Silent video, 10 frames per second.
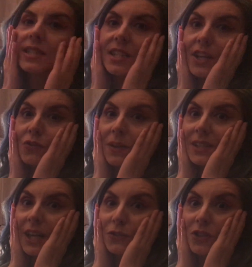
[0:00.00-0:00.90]
it's just
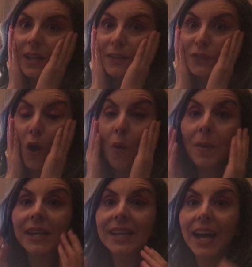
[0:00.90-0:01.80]
1 country left. Oh
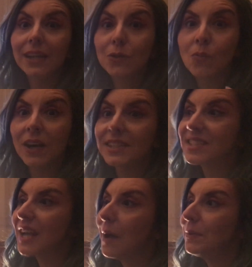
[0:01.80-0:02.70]
my God, what
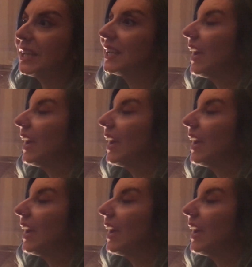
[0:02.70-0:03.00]
is happening,